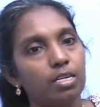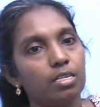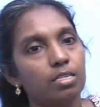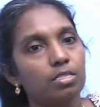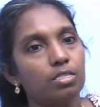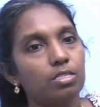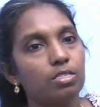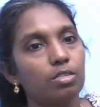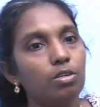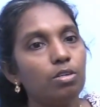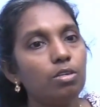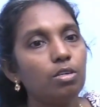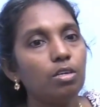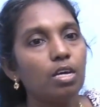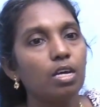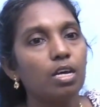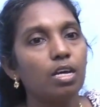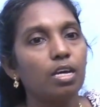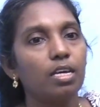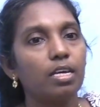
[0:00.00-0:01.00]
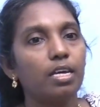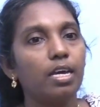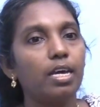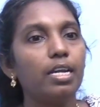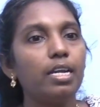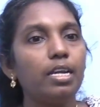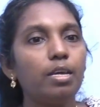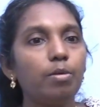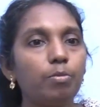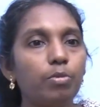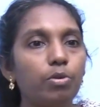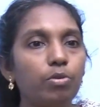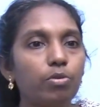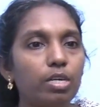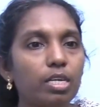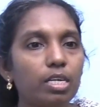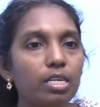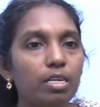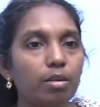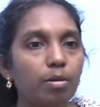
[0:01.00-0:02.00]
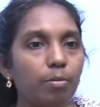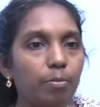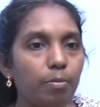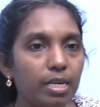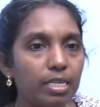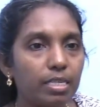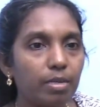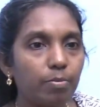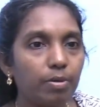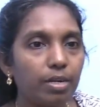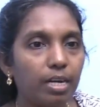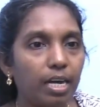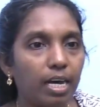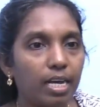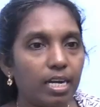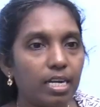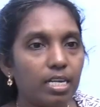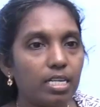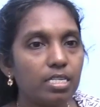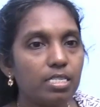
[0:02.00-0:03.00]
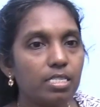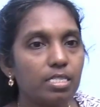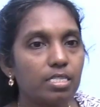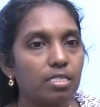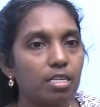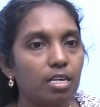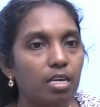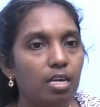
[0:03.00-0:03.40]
So, any mutant multiple alleles